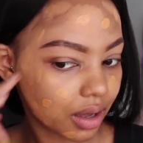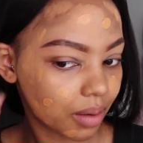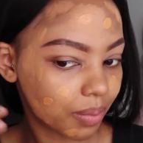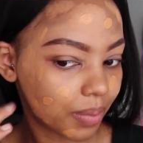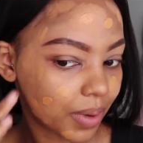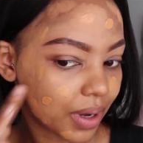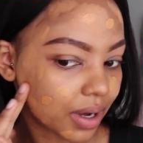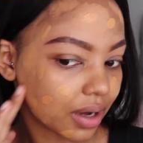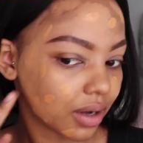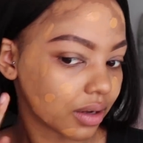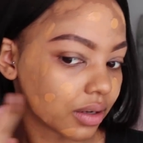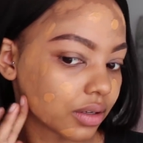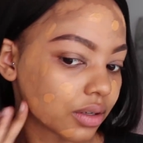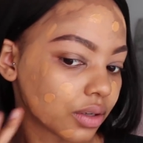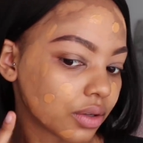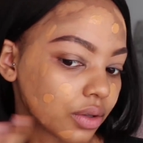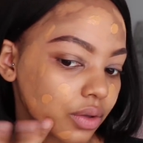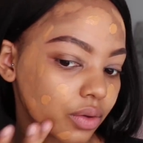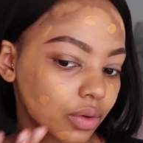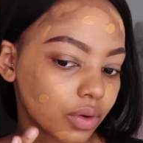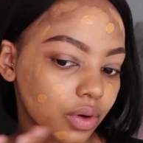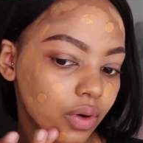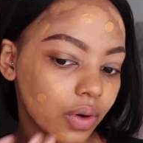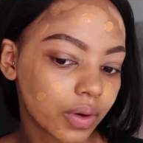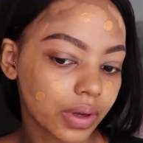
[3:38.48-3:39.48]
about
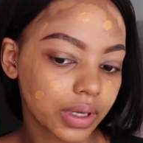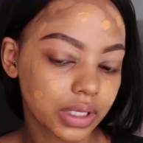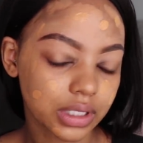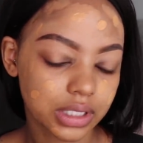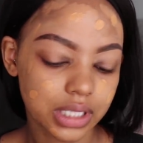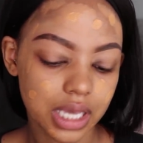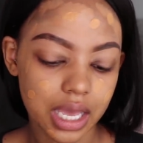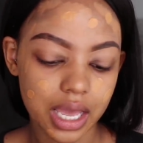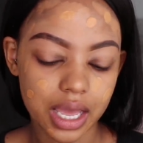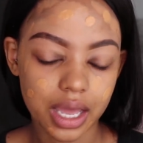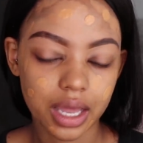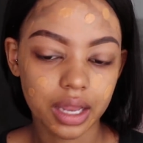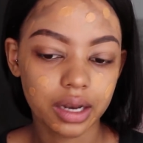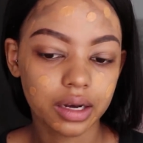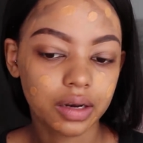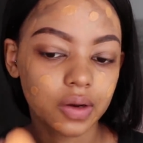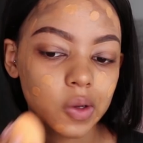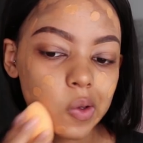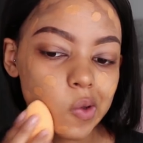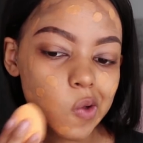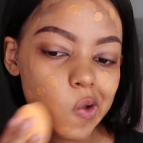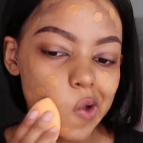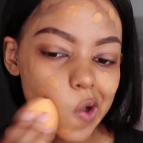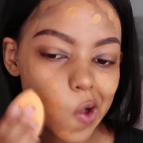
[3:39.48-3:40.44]
you going tan.